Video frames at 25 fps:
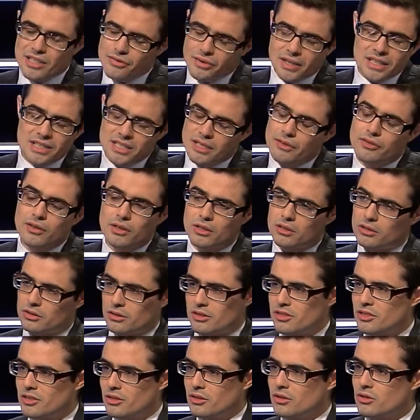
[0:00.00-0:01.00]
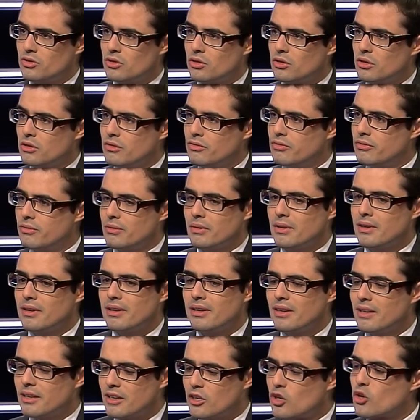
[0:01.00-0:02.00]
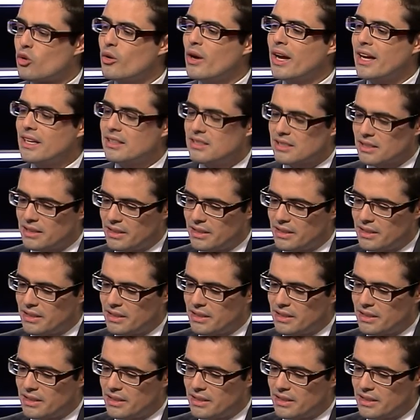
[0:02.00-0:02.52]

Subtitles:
it's very difficult to sort of create a